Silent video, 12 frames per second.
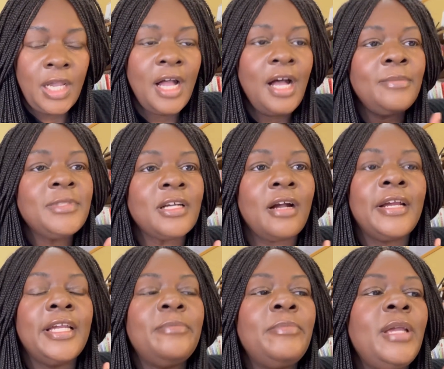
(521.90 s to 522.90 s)
I'm
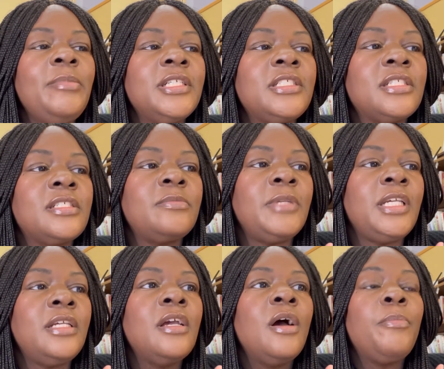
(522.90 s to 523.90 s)
sorry, maybe it's just
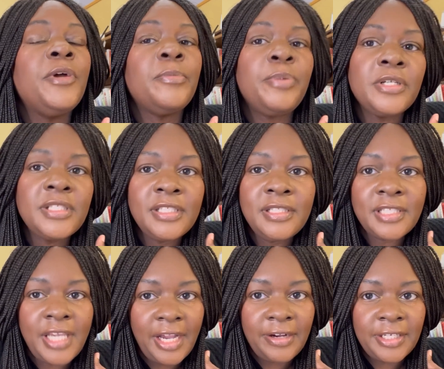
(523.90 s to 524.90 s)
me, but a person's
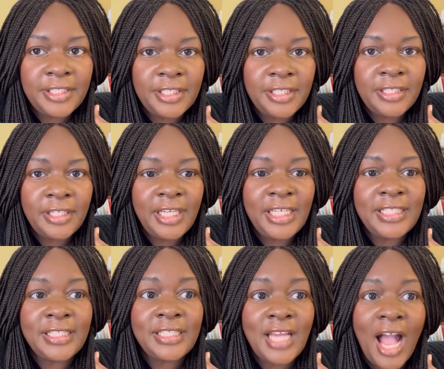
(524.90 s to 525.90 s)
character
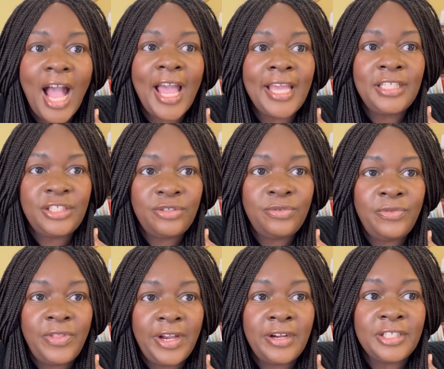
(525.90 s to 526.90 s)
is tied to
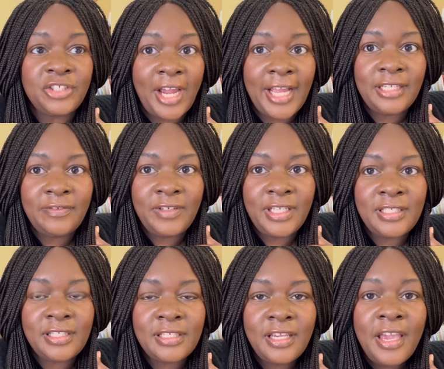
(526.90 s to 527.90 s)
their
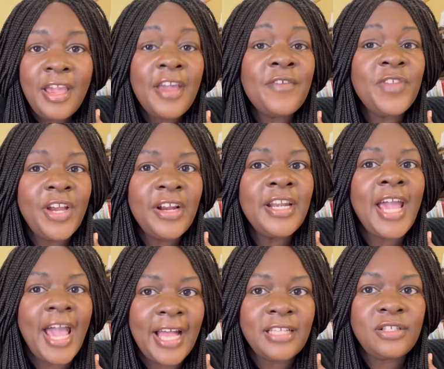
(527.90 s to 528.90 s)
attractiveness. If they're an
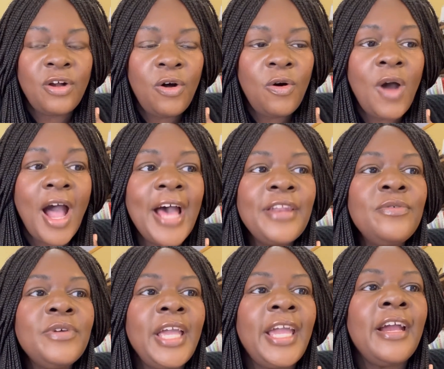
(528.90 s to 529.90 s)
asshole, I
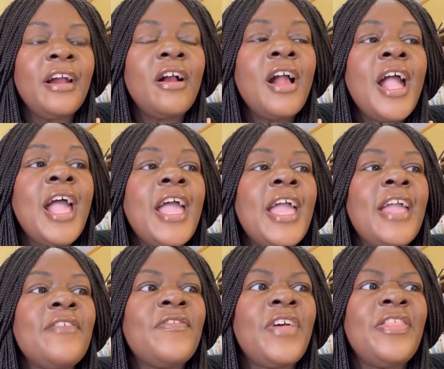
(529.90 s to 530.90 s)
don't care
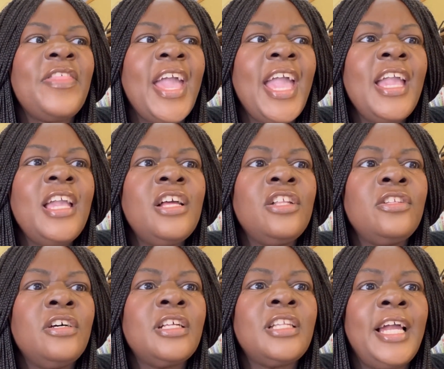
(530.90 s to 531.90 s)
if they
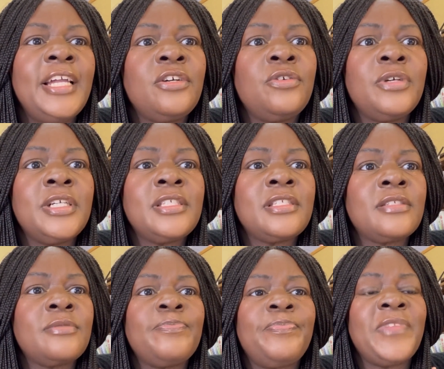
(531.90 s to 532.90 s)
look like
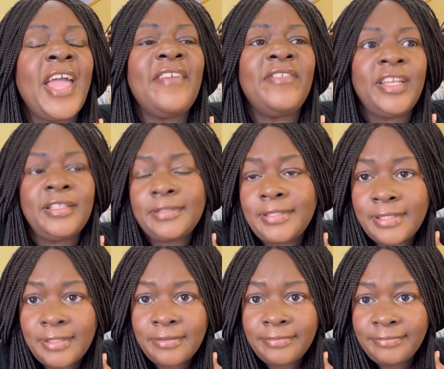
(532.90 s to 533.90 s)
Chris
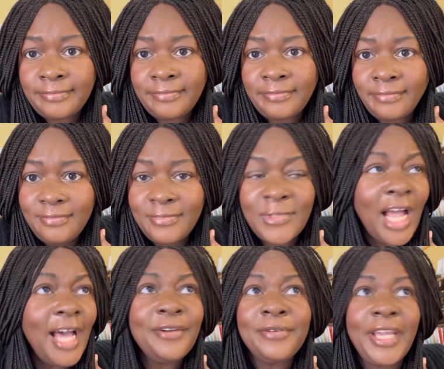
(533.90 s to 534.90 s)
Evans.
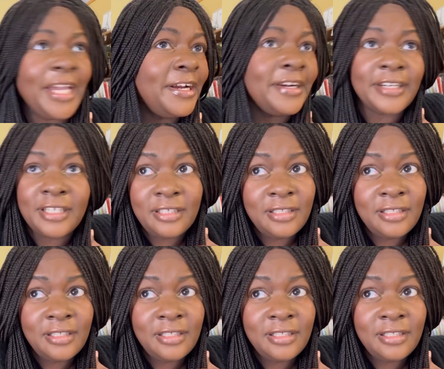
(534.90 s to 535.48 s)
I don't care.